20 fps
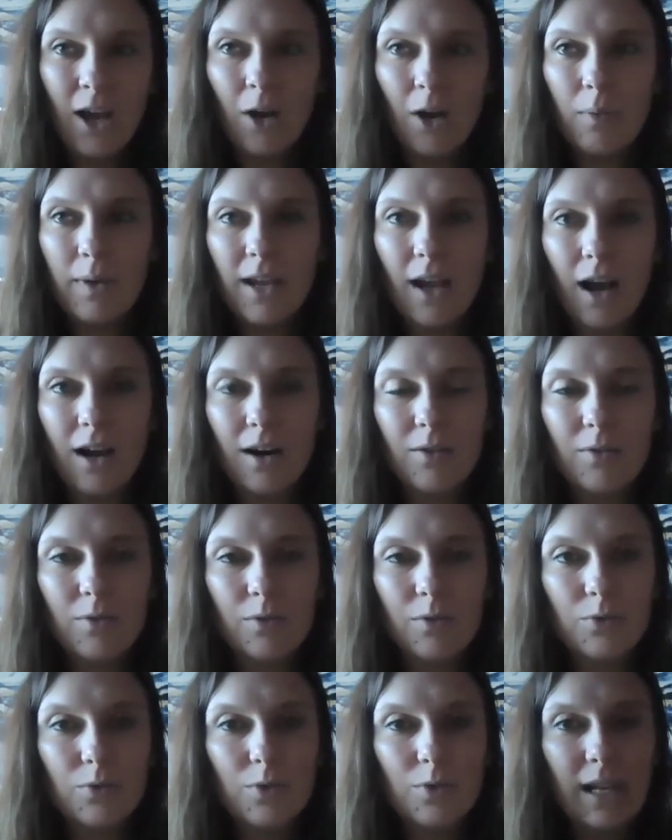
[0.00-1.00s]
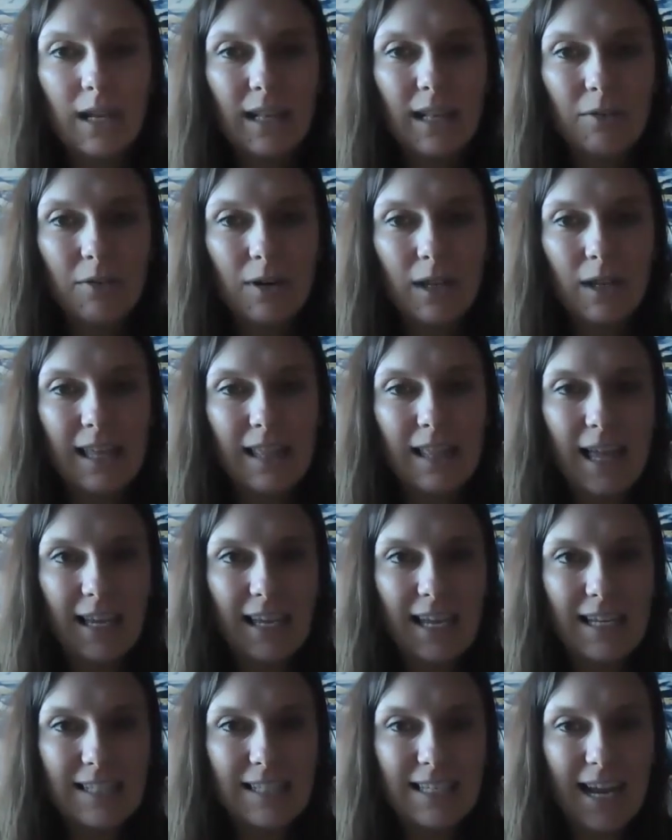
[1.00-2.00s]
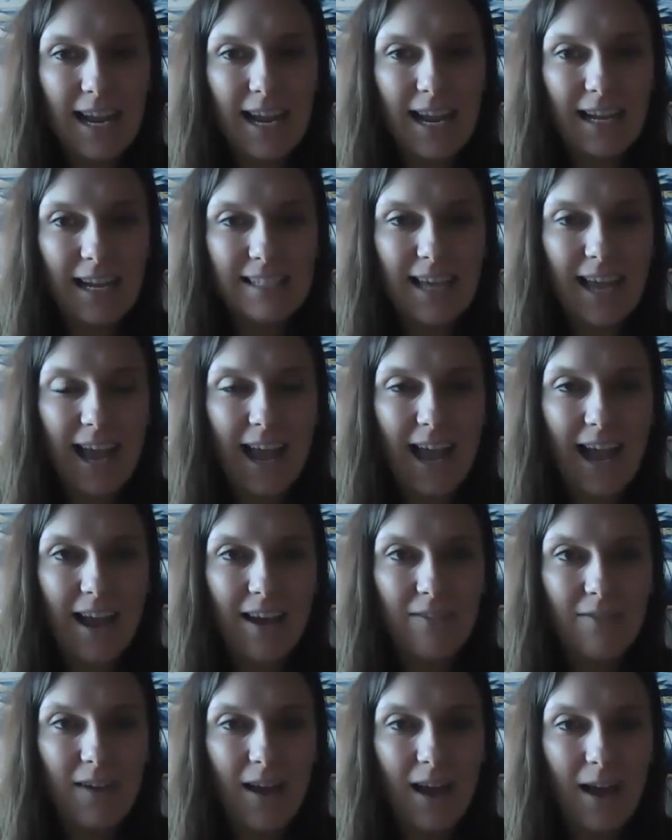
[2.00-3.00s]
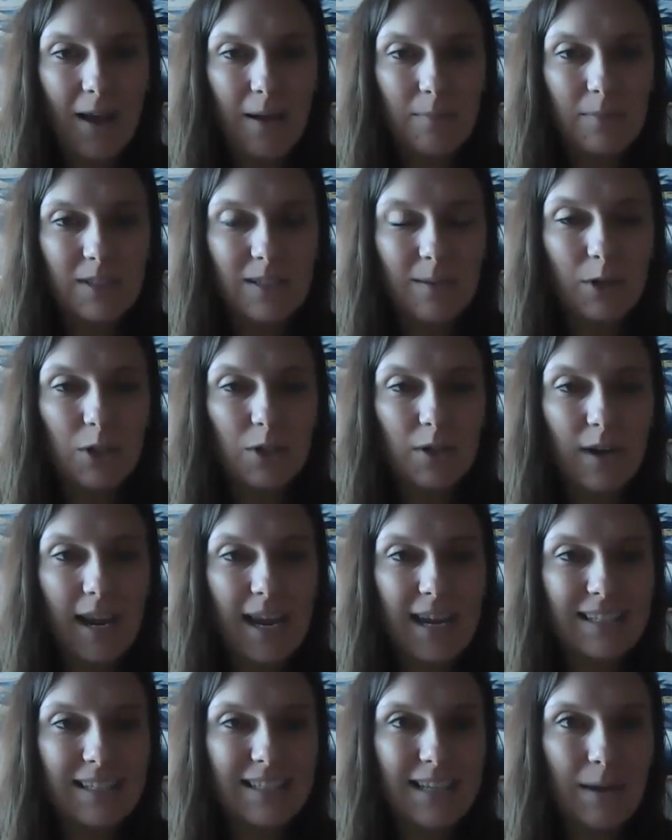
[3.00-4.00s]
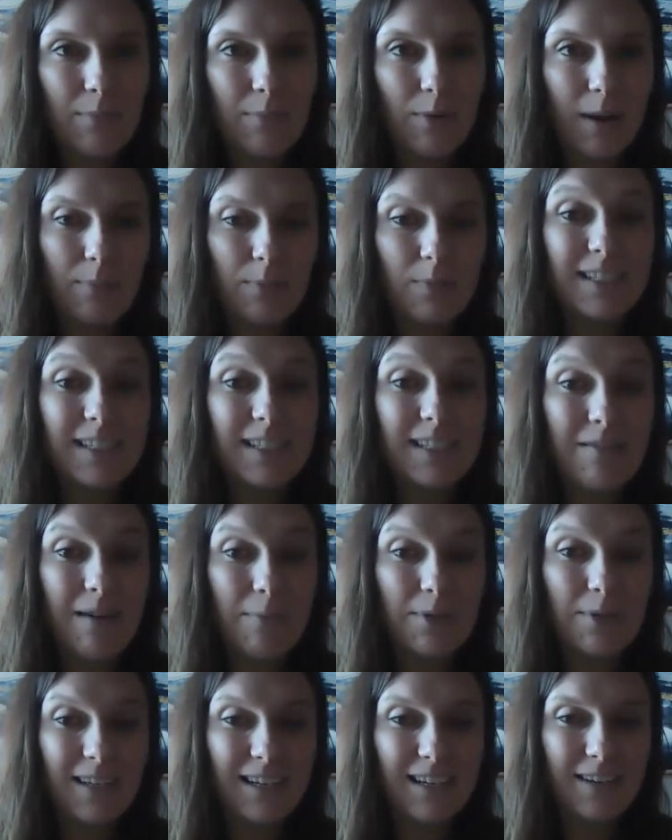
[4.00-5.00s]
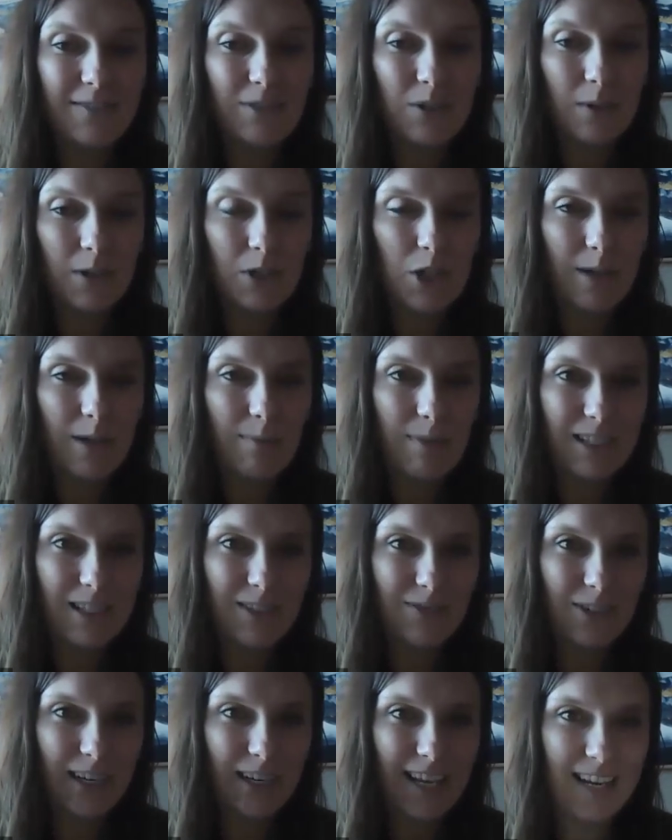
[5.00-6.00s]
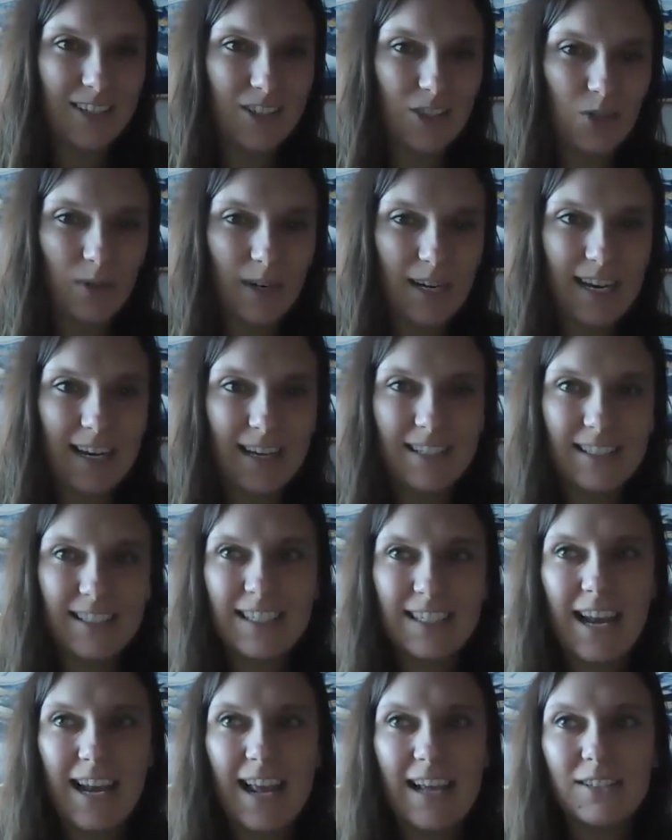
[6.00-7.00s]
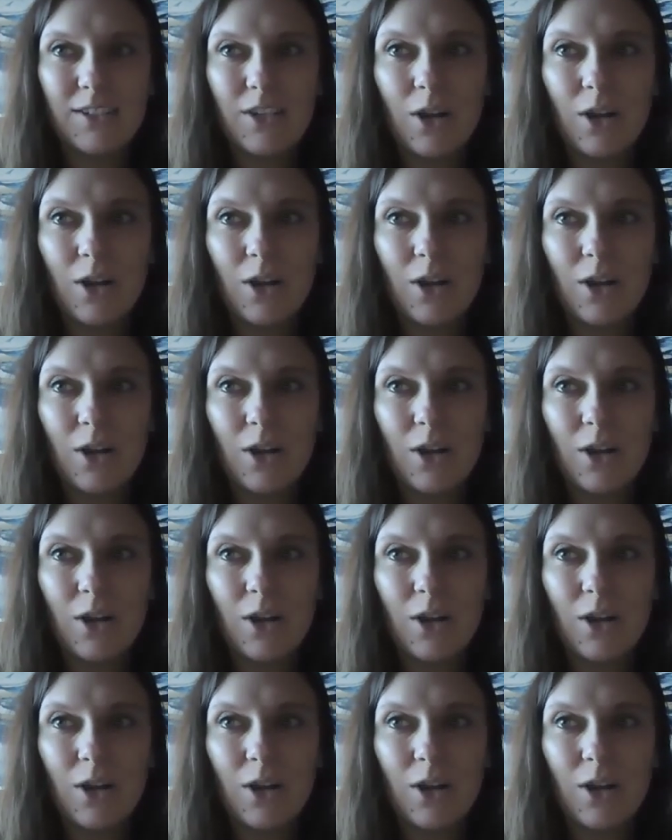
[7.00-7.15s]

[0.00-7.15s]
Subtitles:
We are really, really lucky today to have some great state representatives who are champions for kids joining us today.